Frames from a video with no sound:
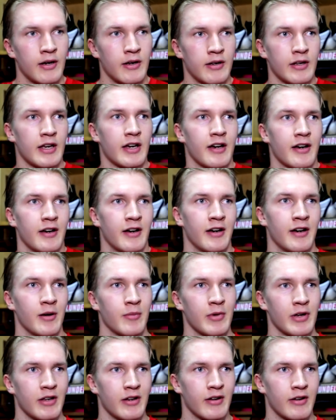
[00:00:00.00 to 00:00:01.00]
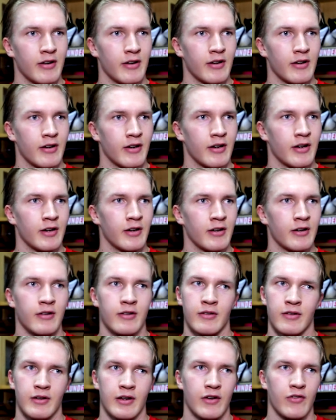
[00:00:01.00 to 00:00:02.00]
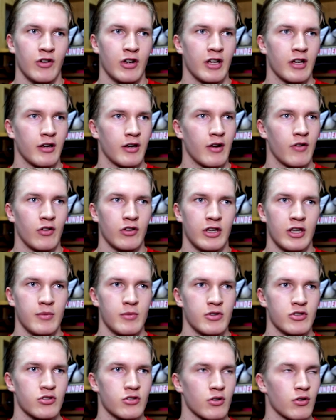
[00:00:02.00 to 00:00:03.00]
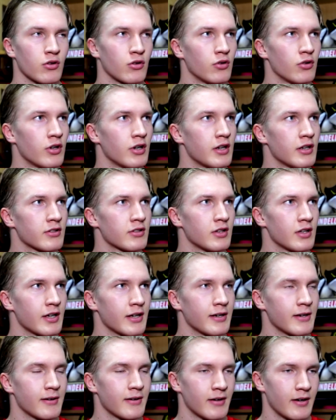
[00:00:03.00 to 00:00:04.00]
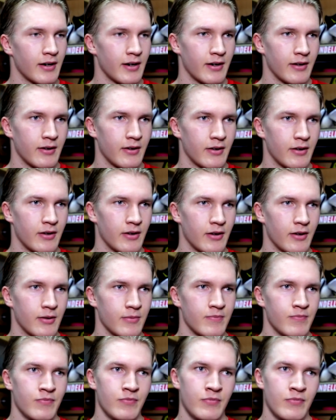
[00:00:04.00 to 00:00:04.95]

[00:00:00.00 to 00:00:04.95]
Yeah, I mean, uh, every every team is so good in this league, and uh,